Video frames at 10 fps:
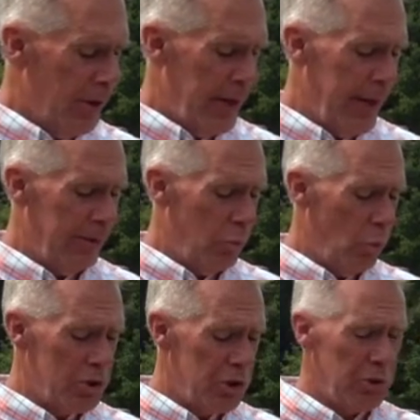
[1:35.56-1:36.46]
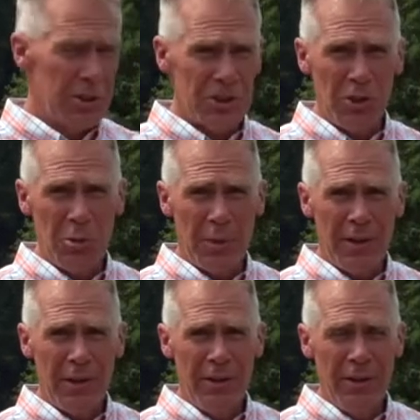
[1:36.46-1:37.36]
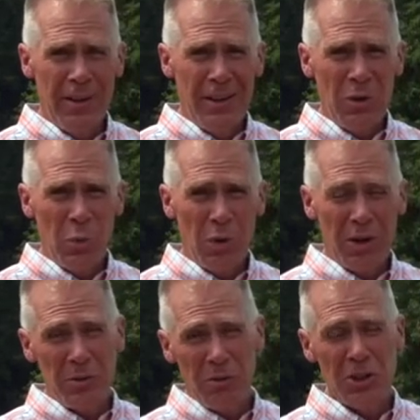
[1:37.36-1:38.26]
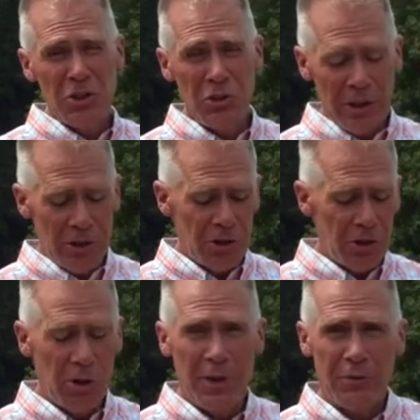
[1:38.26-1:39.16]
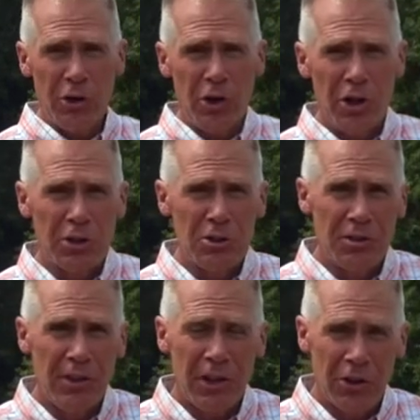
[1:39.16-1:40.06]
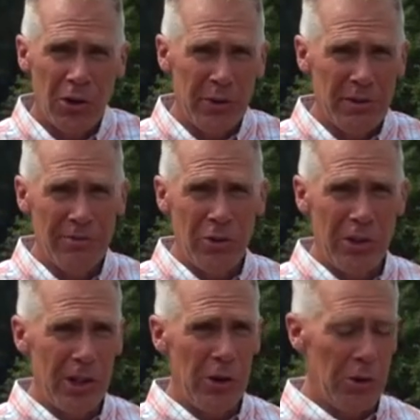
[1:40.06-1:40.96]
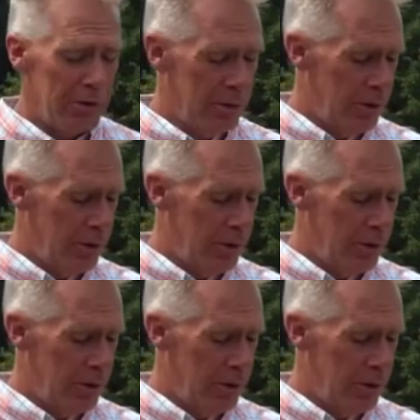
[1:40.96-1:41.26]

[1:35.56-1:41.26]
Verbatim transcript: At, once you've determined where you, first you need to determine if you're going to use the Velcro in the fully loaded,